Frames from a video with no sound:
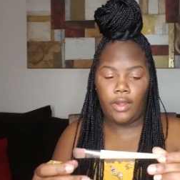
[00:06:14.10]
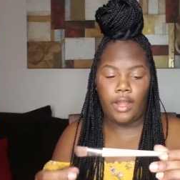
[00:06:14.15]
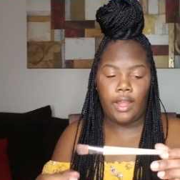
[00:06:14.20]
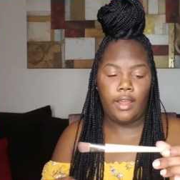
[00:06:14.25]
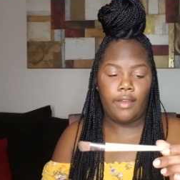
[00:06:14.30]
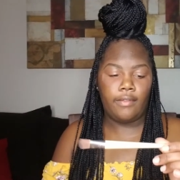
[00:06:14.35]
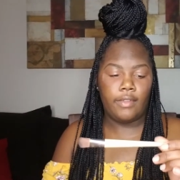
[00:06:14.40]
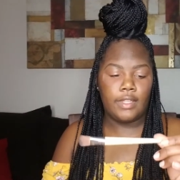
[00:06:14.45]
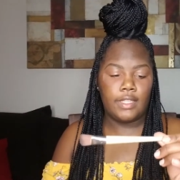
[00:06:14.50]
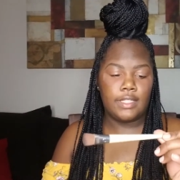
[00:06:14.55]
I
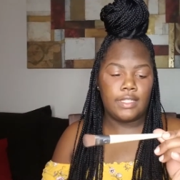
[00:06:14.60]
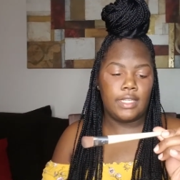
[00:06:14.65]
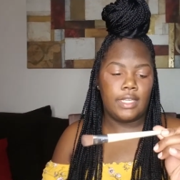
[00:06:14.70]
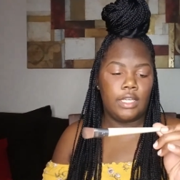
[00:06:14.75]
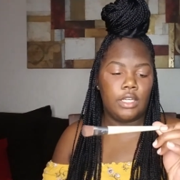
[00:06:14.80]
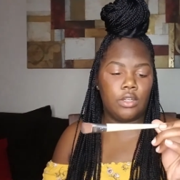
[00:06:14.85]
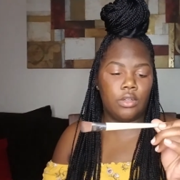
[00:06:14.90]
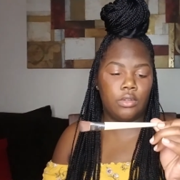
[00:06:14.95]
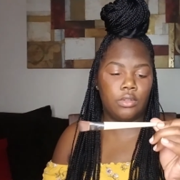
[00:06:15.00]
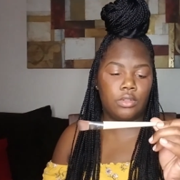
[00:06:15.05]
have this
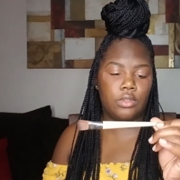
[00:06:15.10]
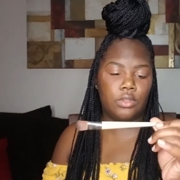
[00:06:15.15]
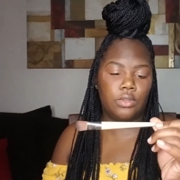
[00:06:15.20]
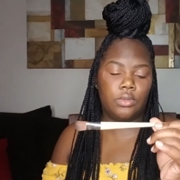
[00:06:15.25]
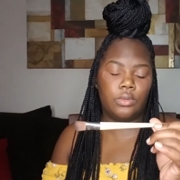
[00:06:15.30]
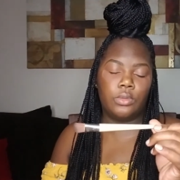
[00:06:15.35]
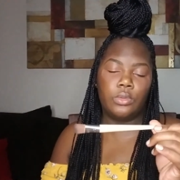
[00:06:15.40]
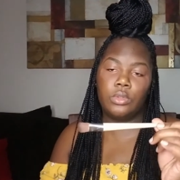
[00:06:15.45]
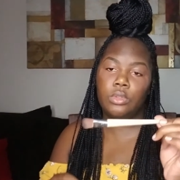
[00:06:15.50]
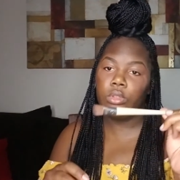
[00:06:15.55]
Eco
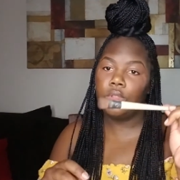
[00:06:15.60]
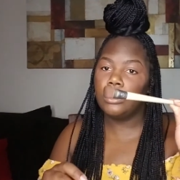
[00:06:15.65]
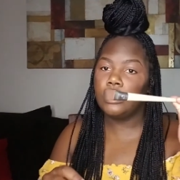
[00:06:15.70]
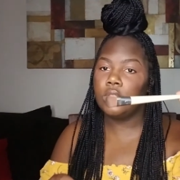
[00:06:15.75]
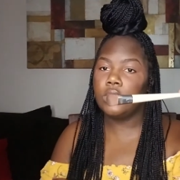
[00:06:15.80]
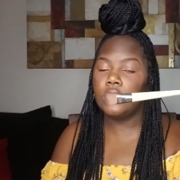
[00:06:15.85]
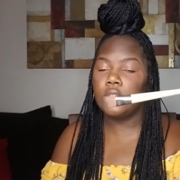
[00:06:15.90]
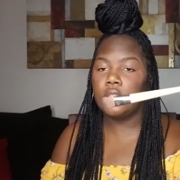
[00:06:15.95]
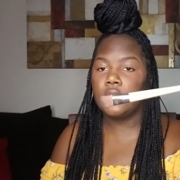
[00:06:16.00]
Tools,